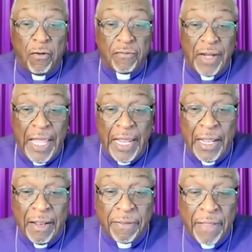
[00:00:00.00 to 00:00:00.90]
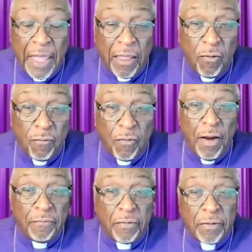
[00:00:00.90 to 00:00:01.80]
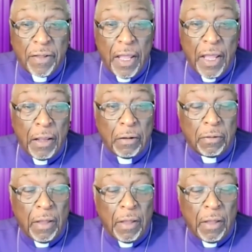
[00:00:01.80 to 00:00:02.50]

First Lady, thank you for everything.